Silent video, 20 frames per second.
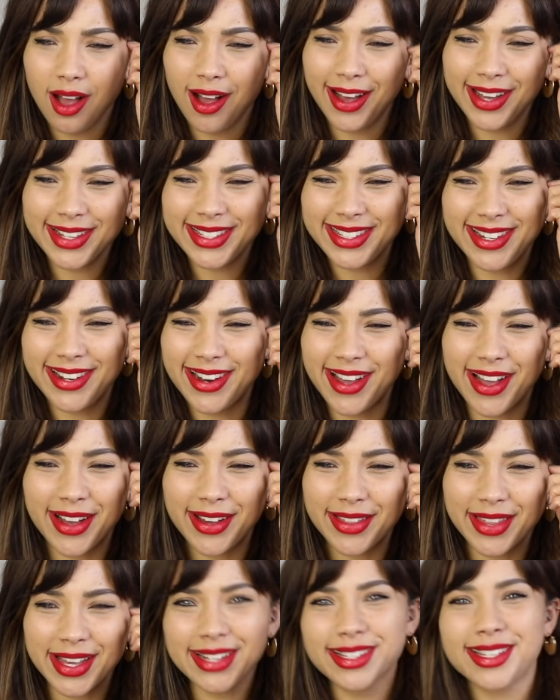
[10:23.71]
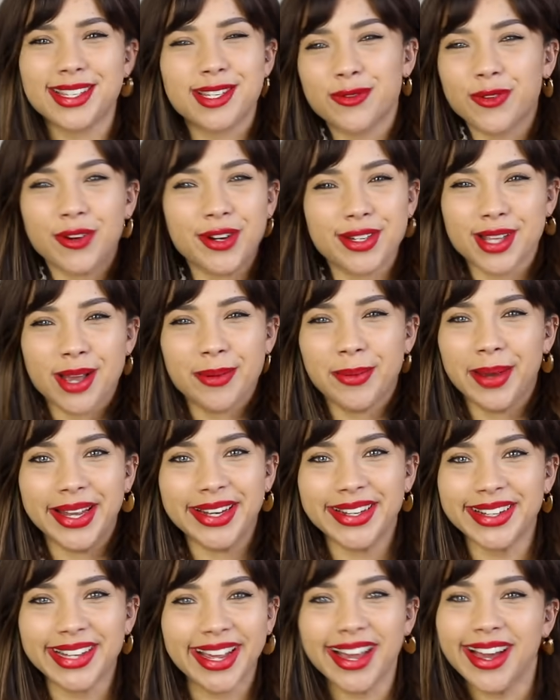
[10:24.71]
I don't know, that's as far as I
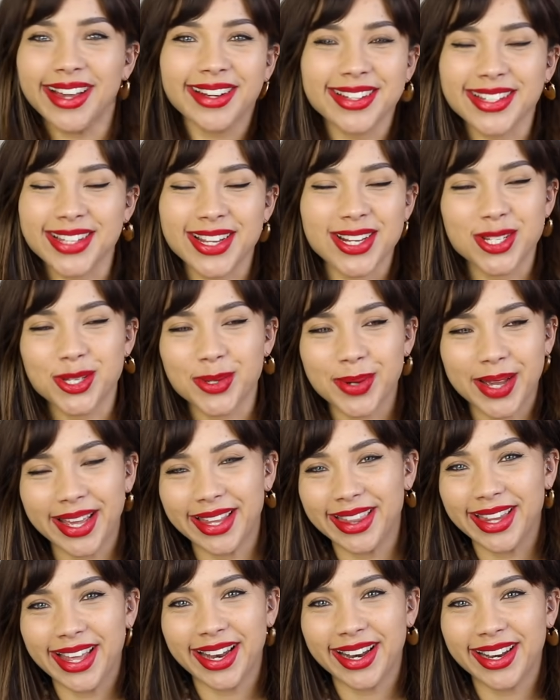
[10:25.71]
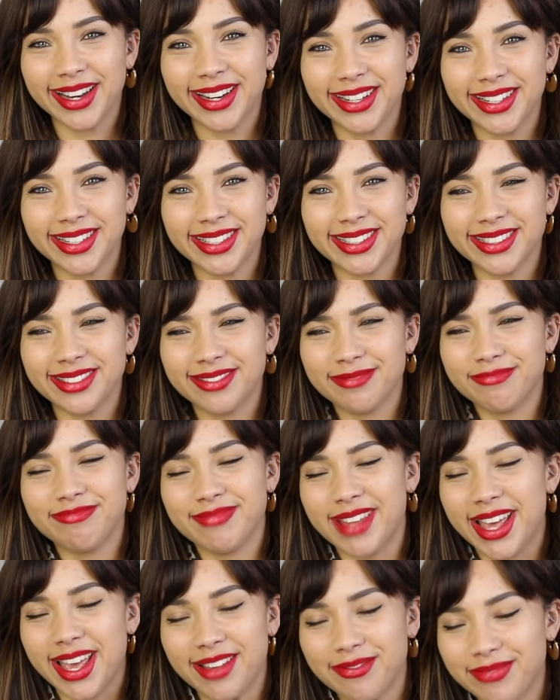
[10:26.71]
went. Like I looked into it and then,
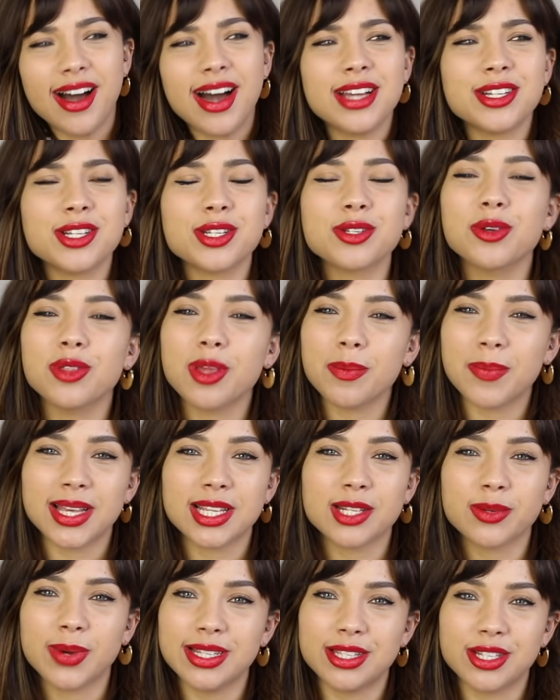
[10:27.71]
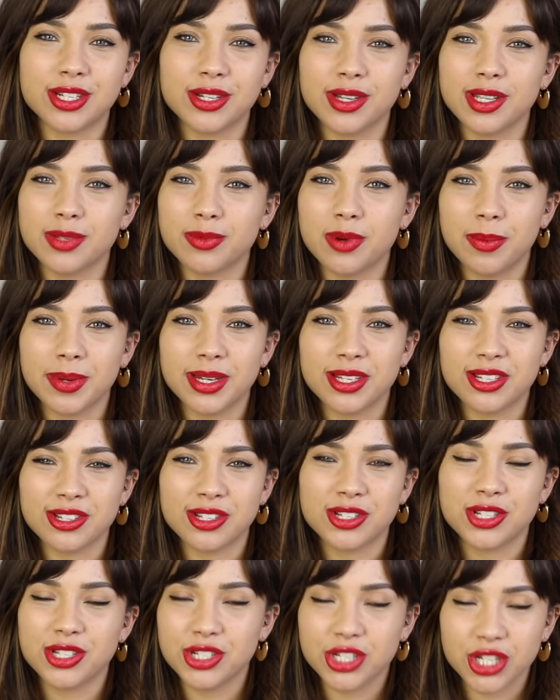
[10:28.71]
nah. I just thought the best way to do it is probably
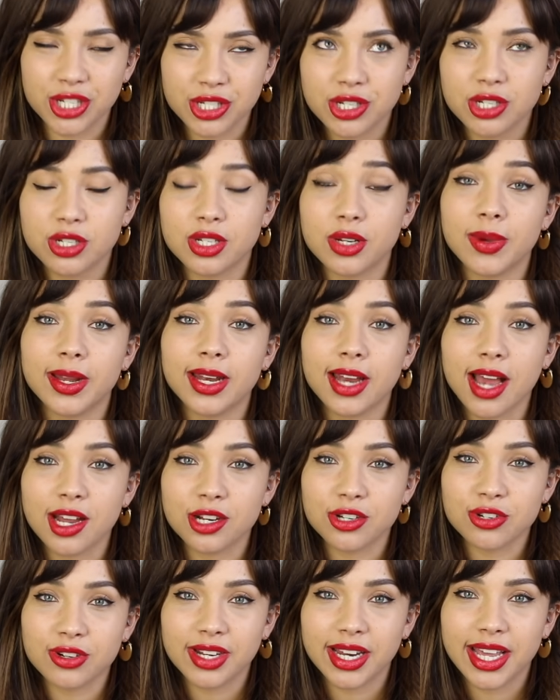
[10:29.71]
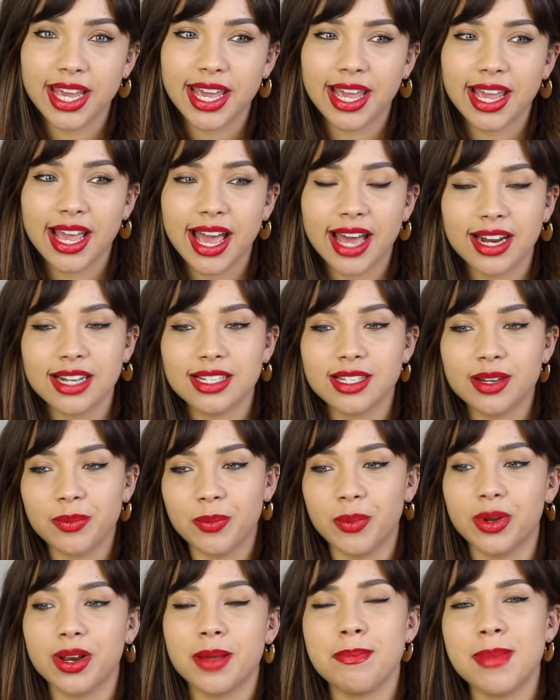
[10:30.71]
just, just to do it naturally, and I
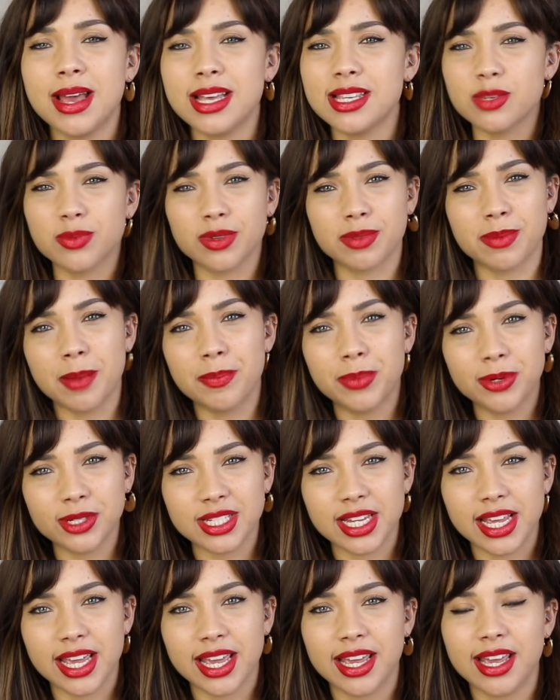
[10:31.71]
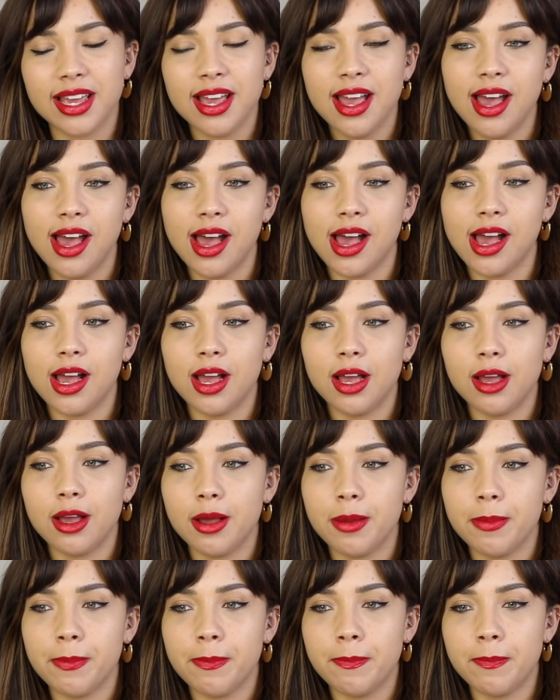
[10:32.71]
didn't want to mess with my body.
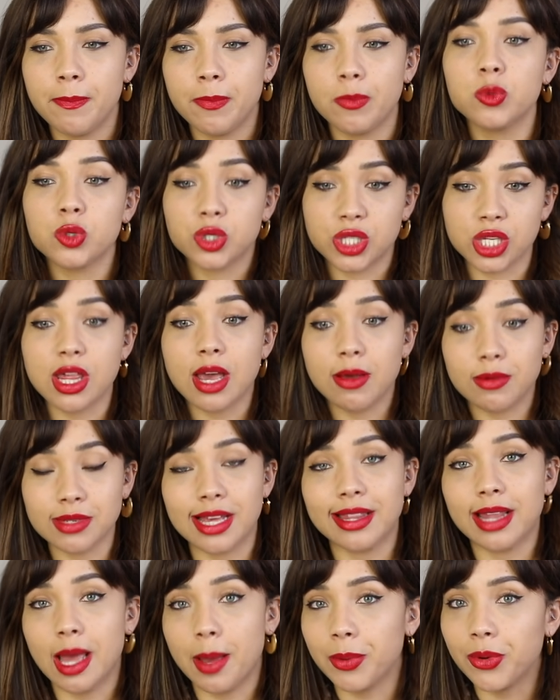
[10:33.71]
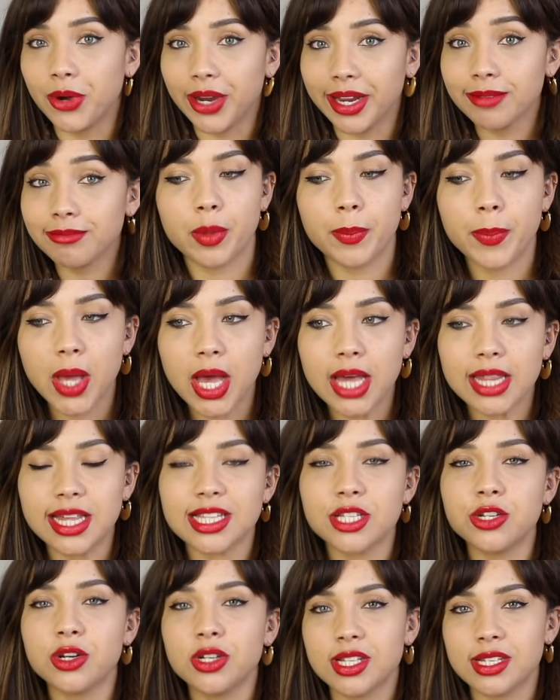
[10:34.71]
Um, well, so that was at that point. But
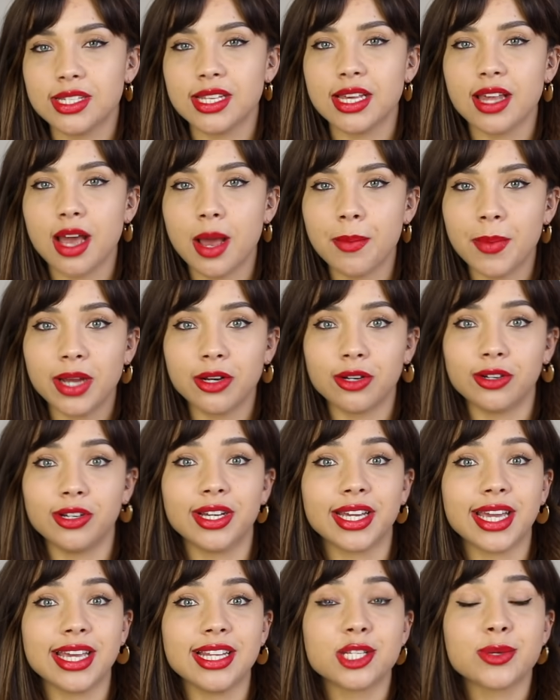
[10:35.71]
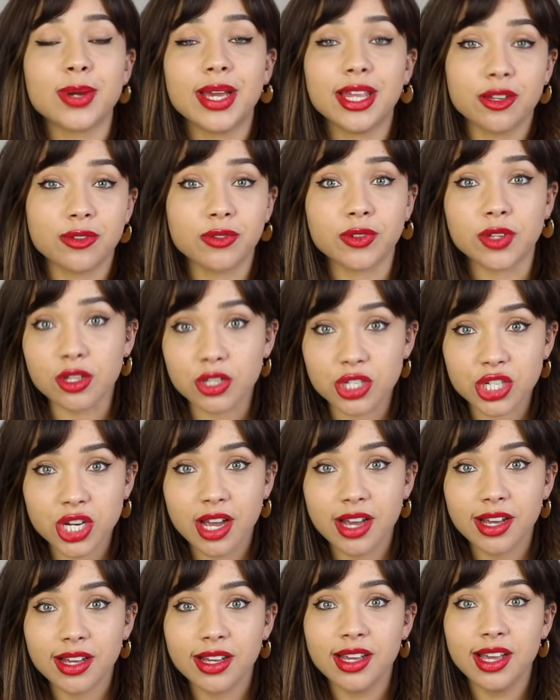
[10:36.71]
that's not to say that I might not look into it in the
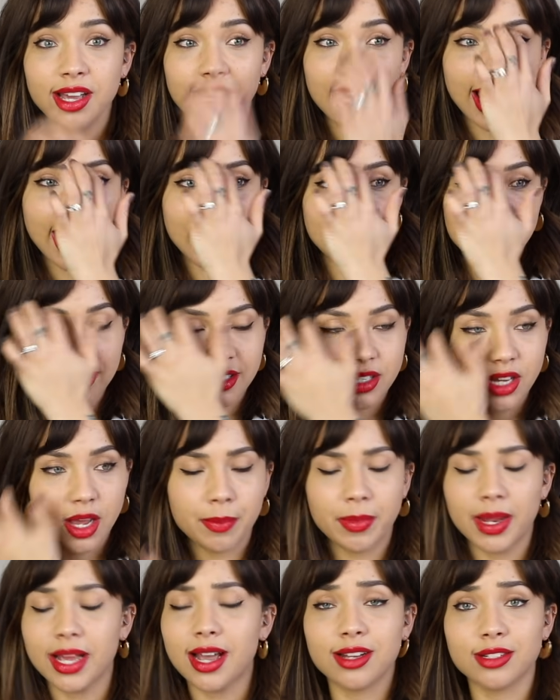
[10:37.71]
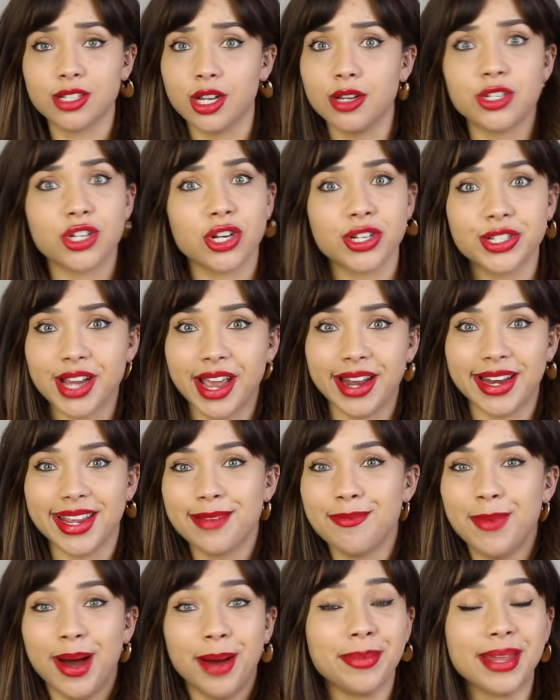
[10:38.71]
future, and um, like I don't judge
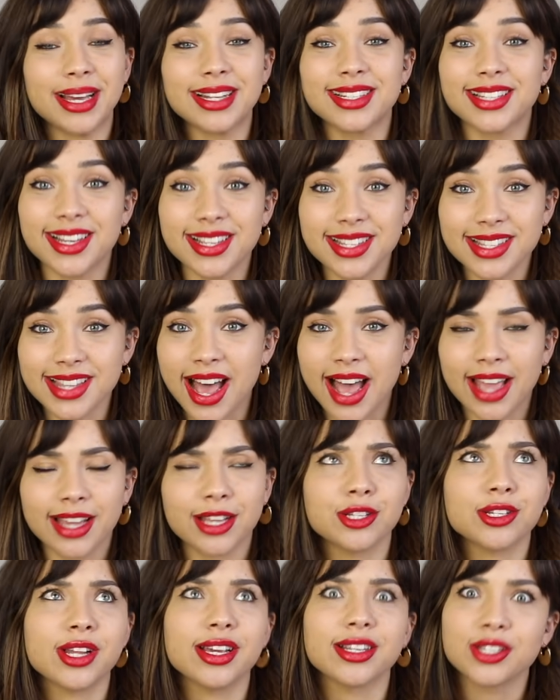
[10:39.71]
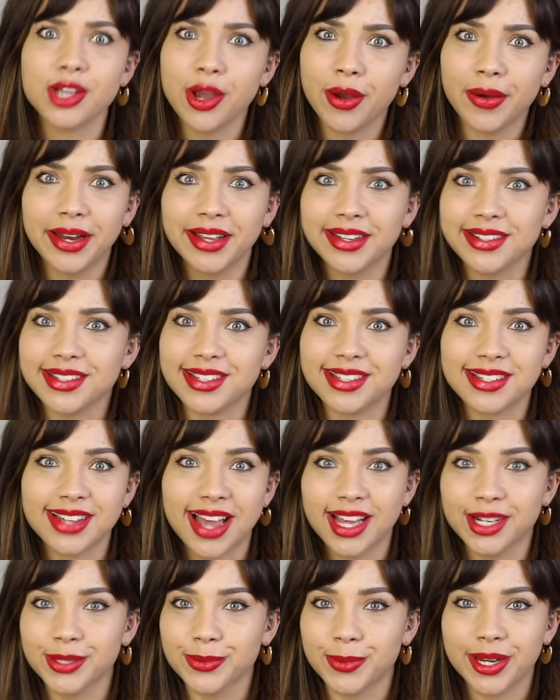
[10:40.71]
any mum that does that. I can like, totally
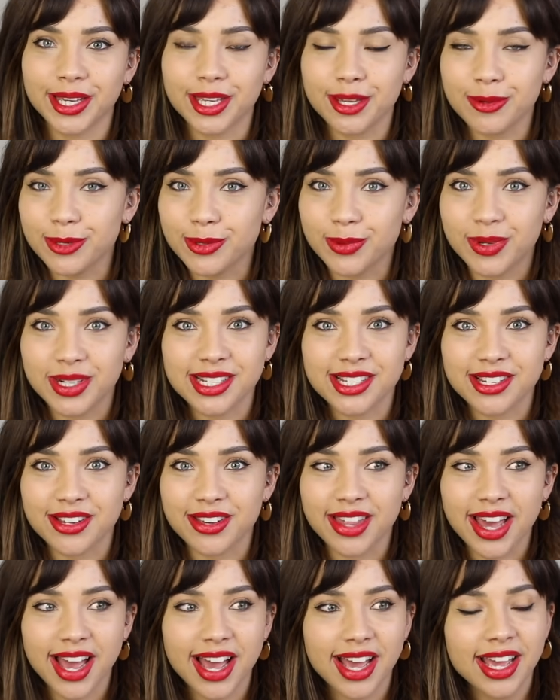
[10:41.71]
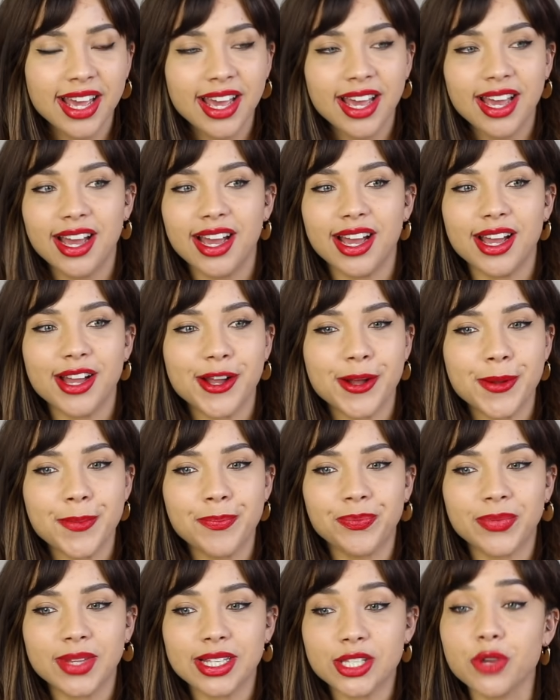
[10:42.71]
understand why you would want to do that.
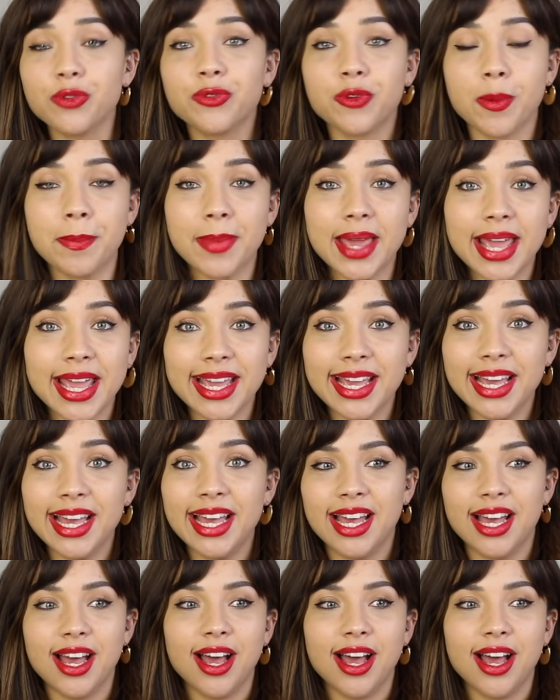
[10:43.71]
Um, so for me,